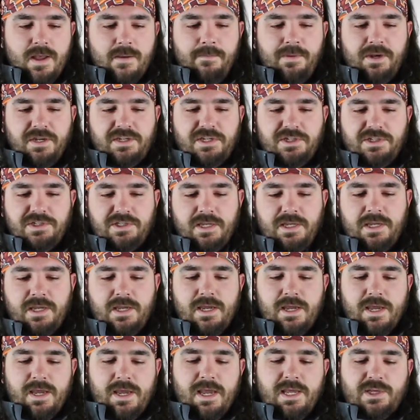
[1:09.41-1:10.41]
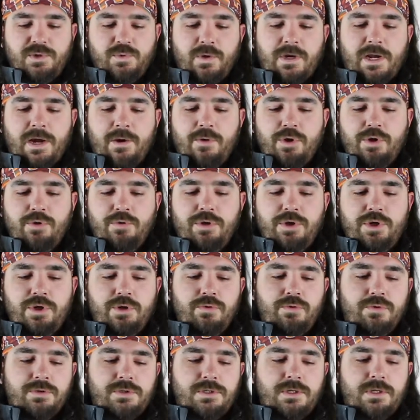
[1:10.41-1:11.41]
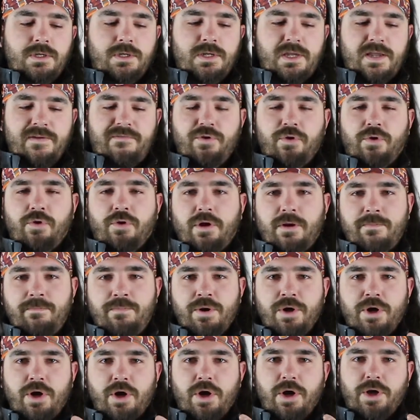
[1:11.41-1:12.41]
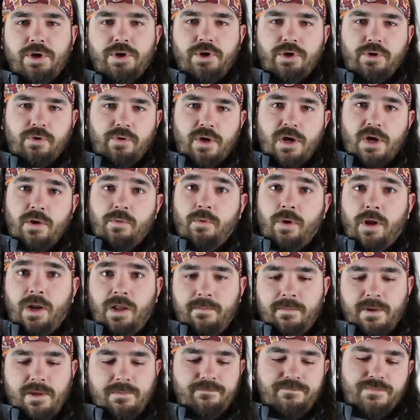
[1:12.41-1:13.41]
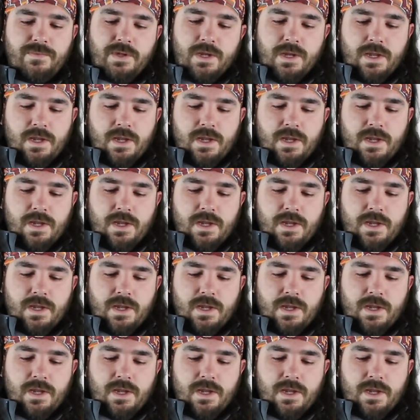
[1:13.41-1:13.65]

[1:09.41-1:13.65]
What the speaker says: but essentially it's what you would use if you're going to put on your running bib.